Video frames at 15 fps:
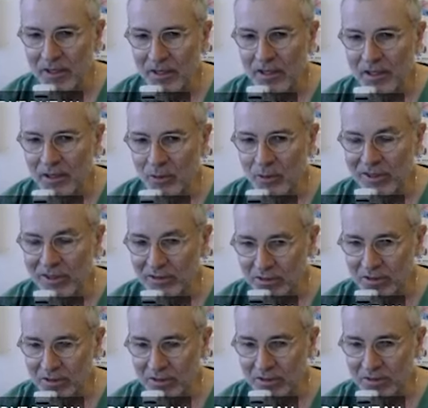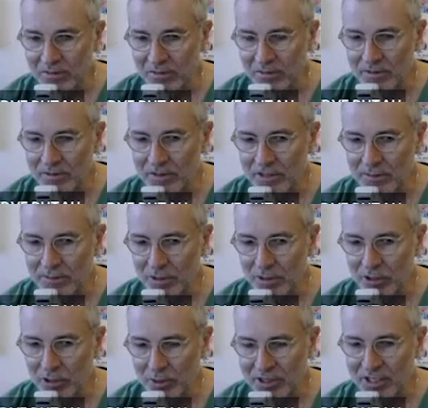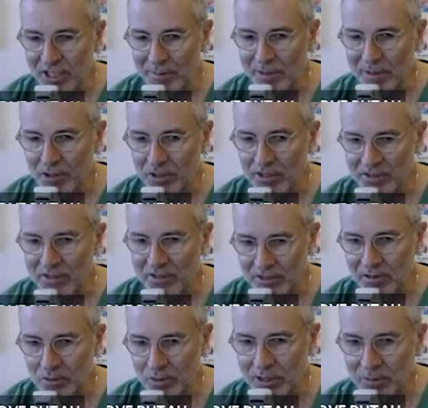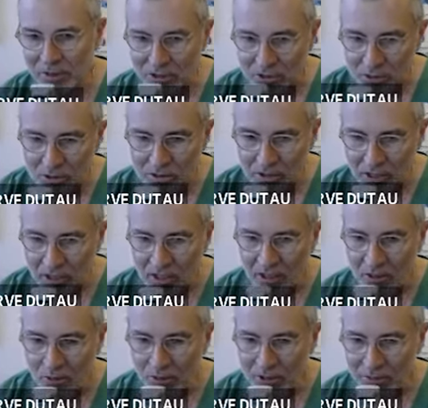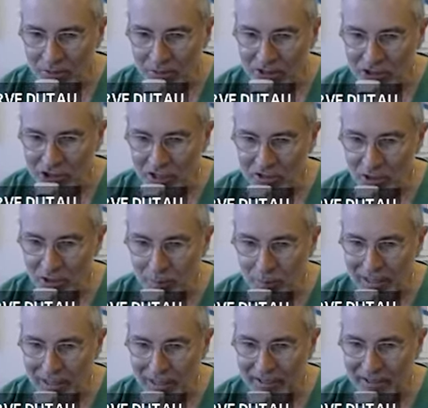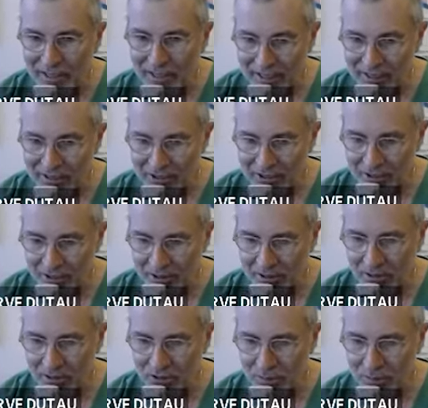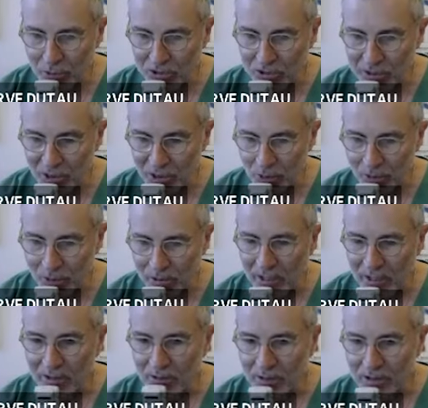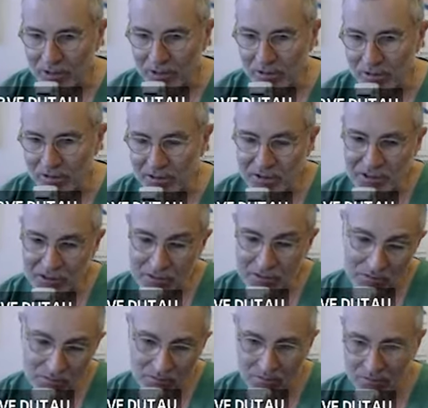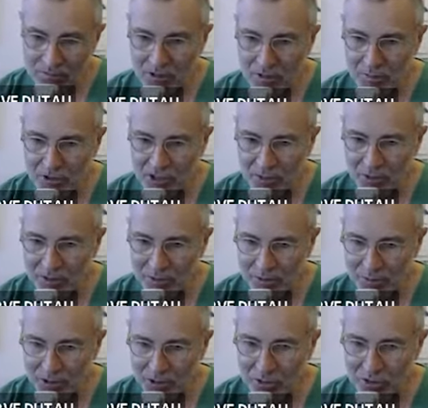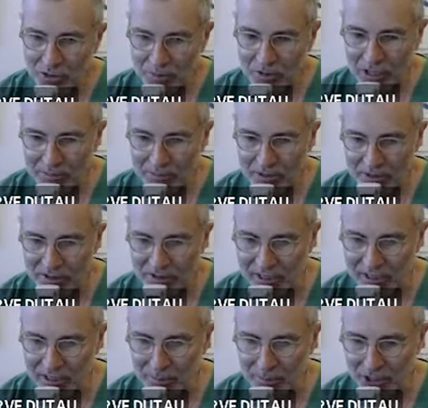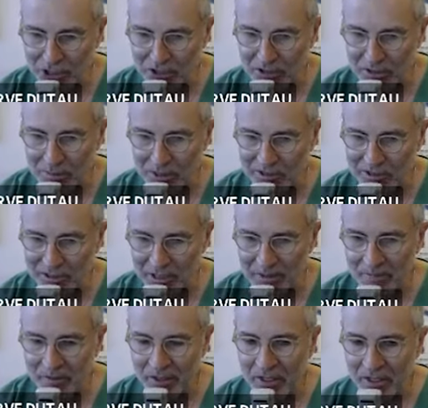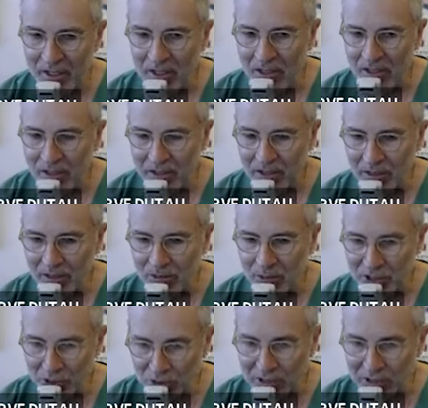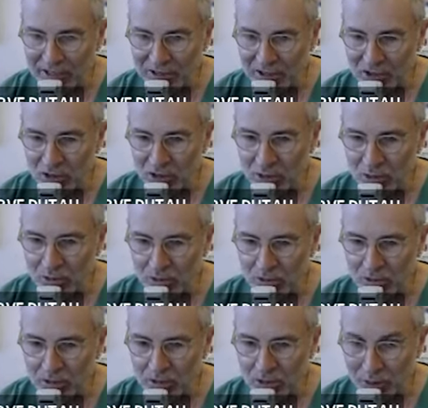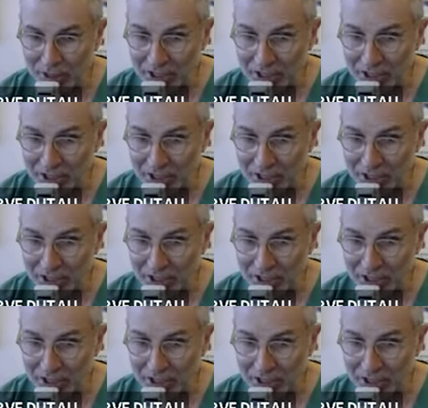when the inspiratory diameter was good, we just applied laser on the posterior wall. This is something we do sometimes in selected patients in Marseille. We use laser to